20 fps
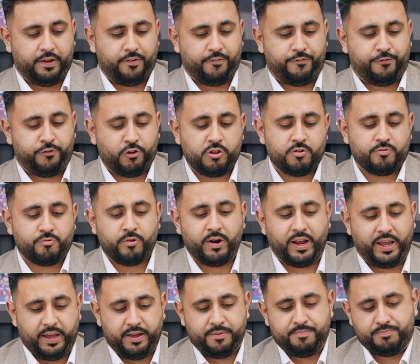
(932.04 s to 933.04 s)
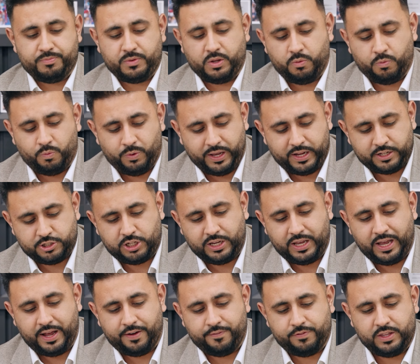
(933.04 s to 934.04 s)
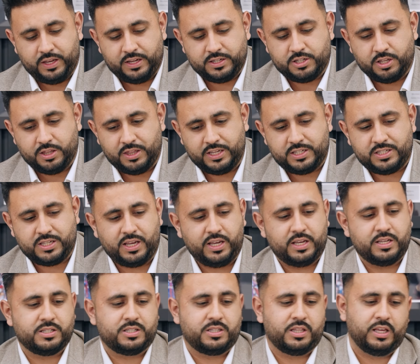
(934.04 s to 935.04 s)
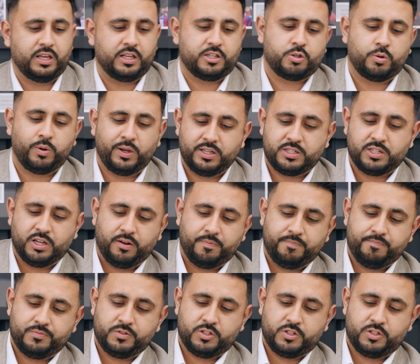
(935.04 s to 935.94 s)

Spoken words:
For the rear, we actually have this. So this is the tweeter.